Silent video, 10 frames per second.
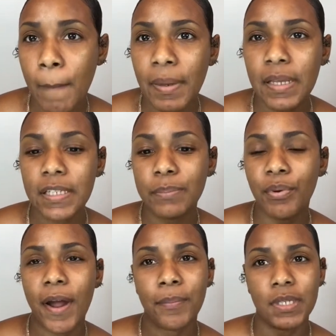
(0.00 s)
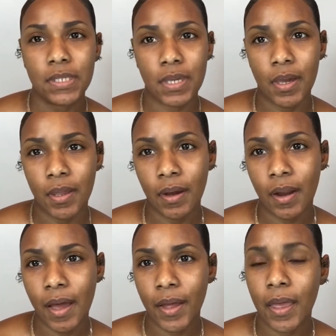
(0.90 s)
Please prime your skin,
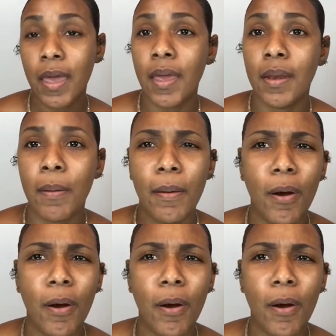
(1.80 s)
and